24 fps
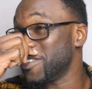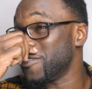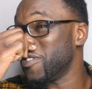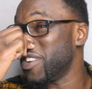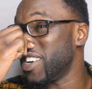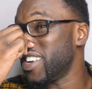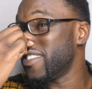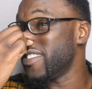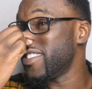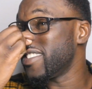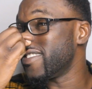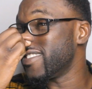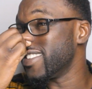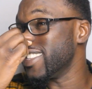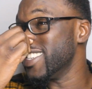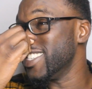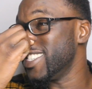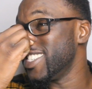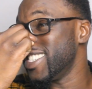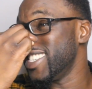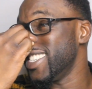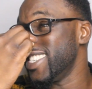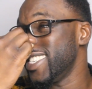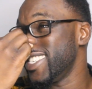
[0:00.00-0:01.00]
whatever the
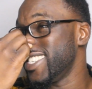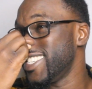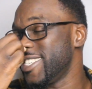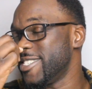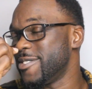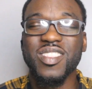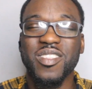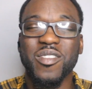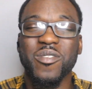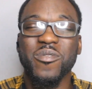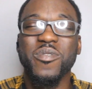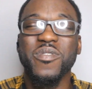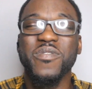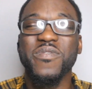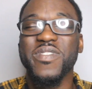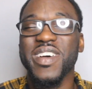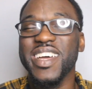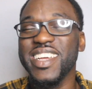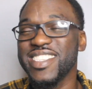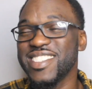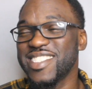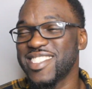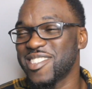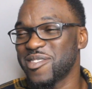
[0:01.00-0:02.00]
religion is, we
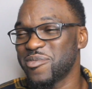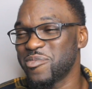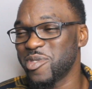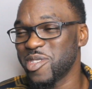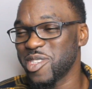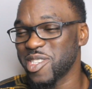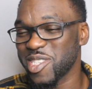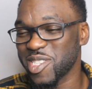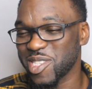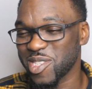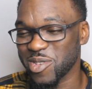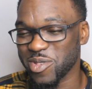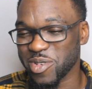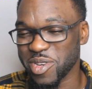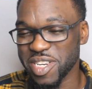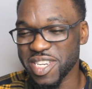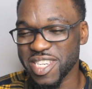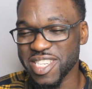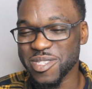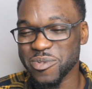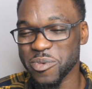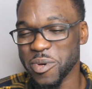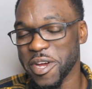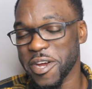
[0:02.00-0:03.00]
find similar
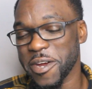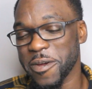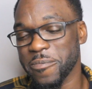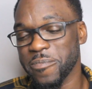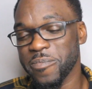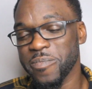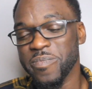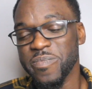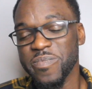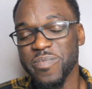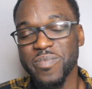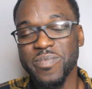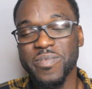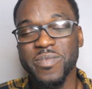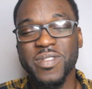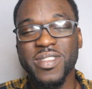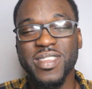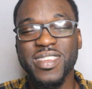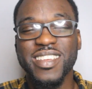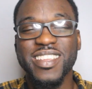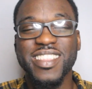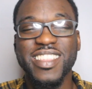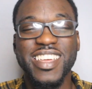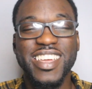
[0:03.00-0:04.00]
stories where
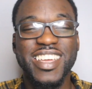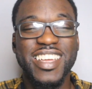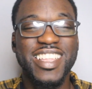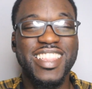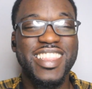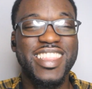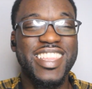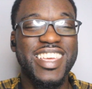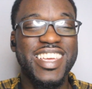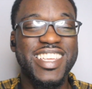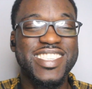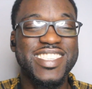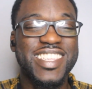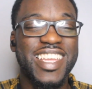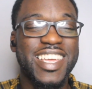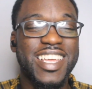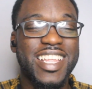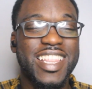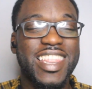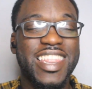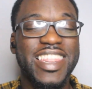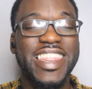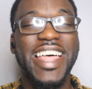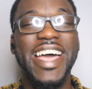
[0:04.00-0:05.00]
like, it's like
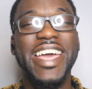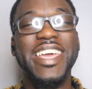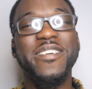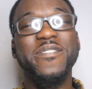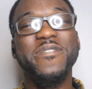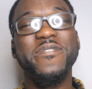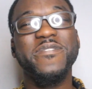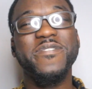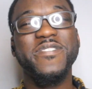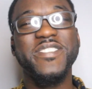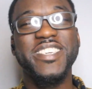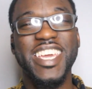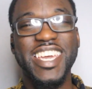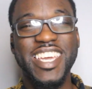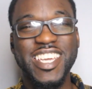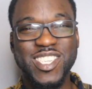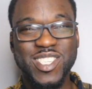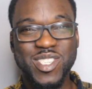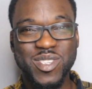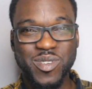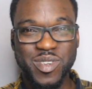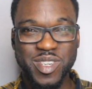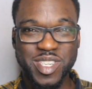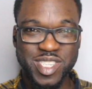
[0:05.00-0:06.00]
life
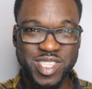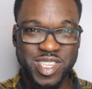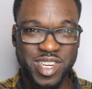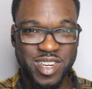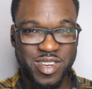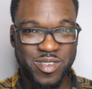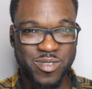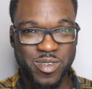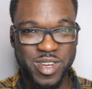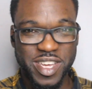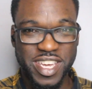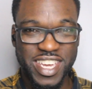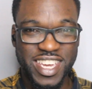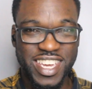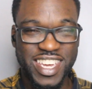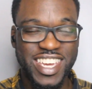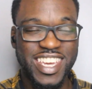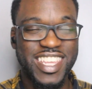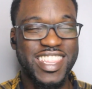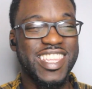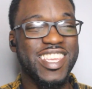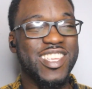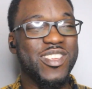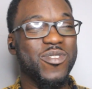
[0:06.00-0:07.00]
takes you a certain way
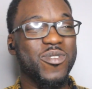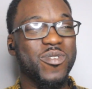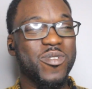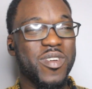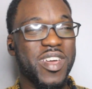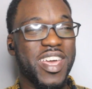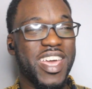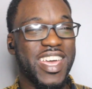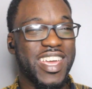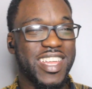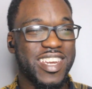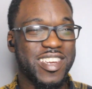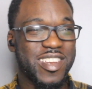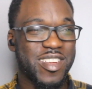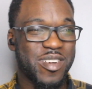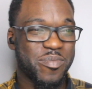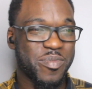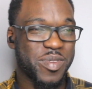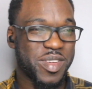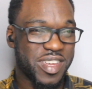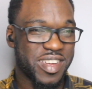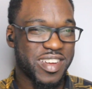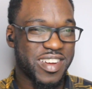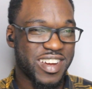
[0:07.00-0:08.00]
and then you end
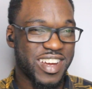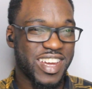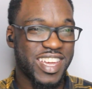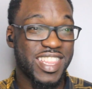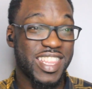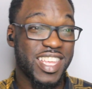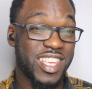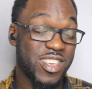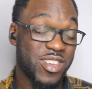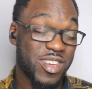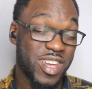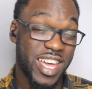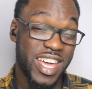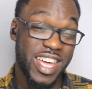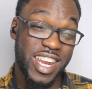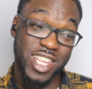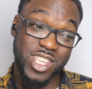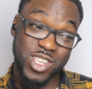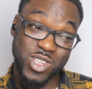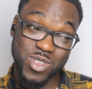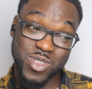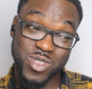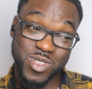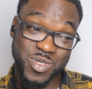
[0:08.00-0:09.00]
up here and then you
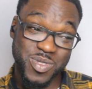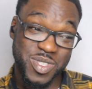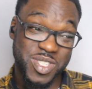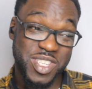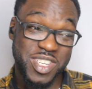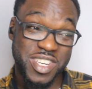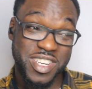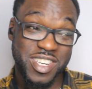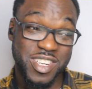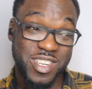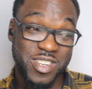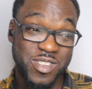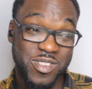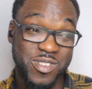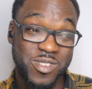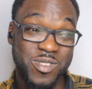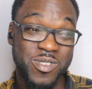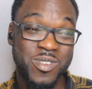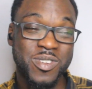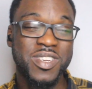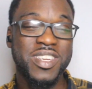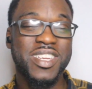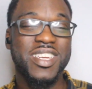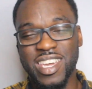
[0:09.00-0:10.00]
gotta choose what you're gonna
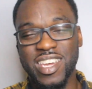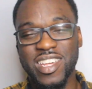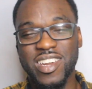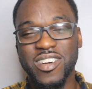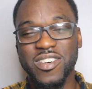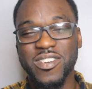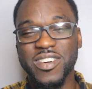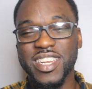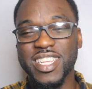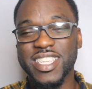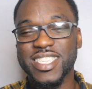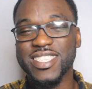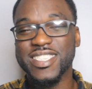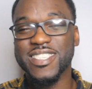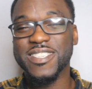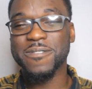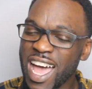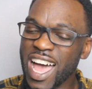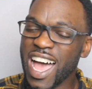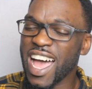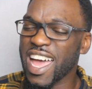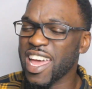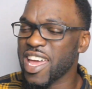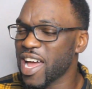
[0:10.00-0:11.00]
do, you know. And it's,
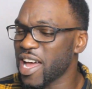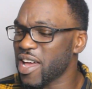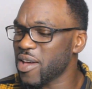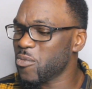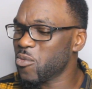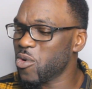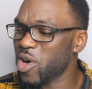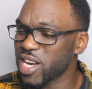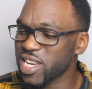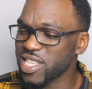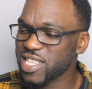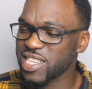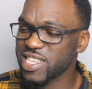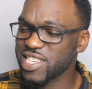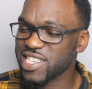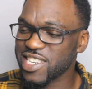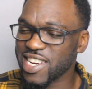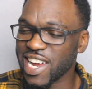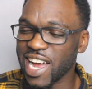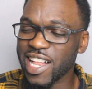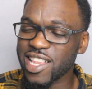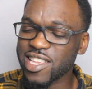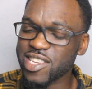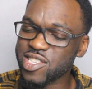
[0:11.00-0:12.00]
I wanted to
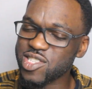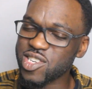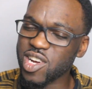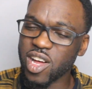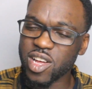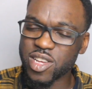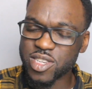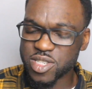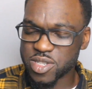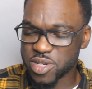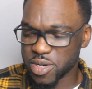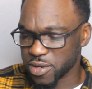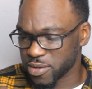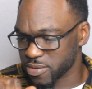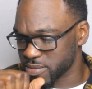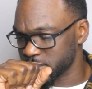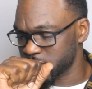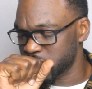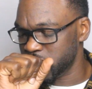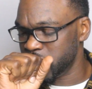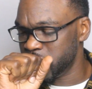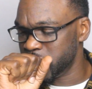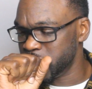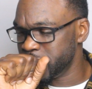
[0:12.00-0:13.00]
challenge also,
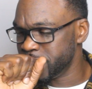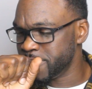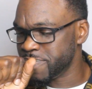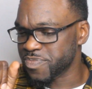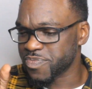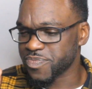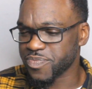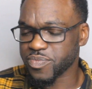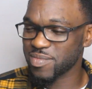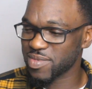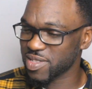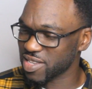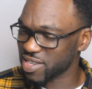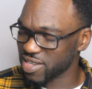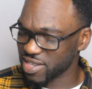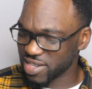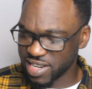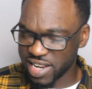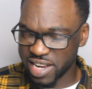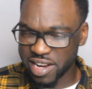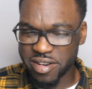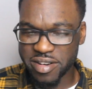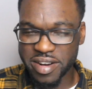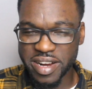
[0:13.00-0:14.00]
the
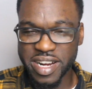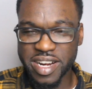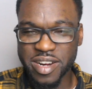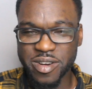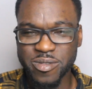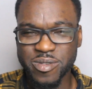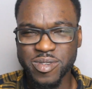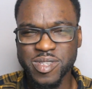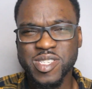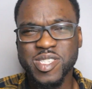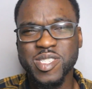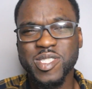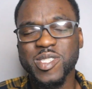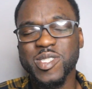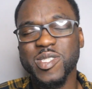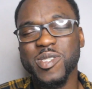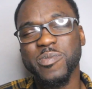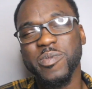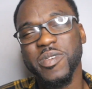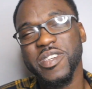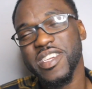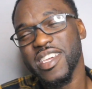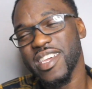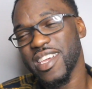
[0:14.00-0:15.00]
narrator was
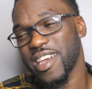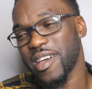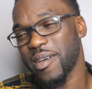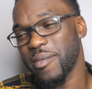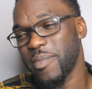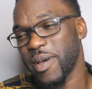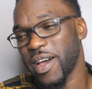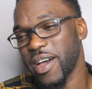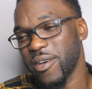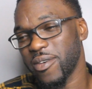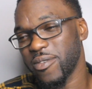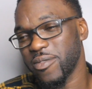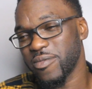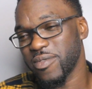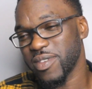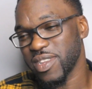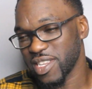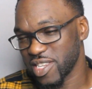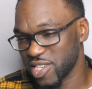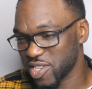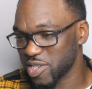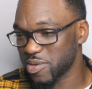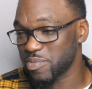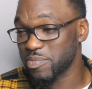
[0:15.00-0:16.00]
speaking about
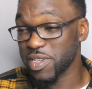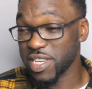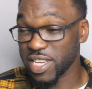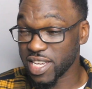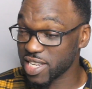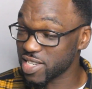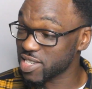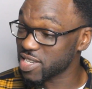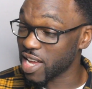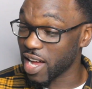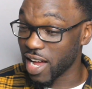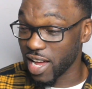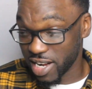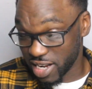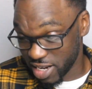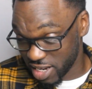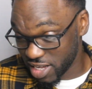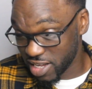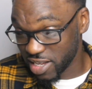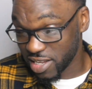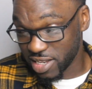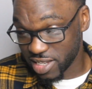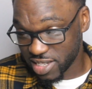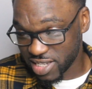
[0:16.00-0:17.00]
religion being his God, and
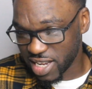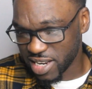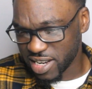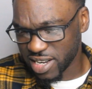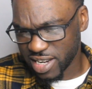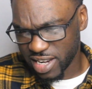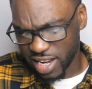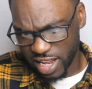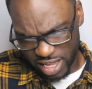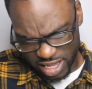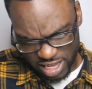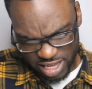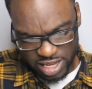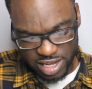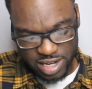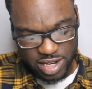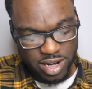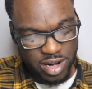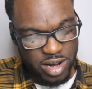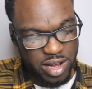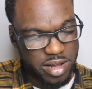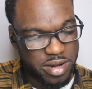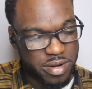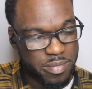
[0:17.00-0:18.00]
he sounded like he
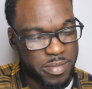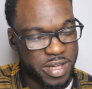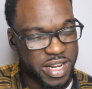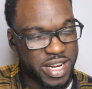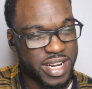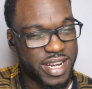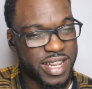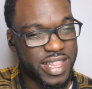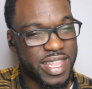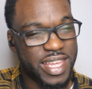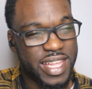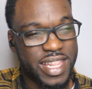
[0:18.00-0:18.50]
had admitted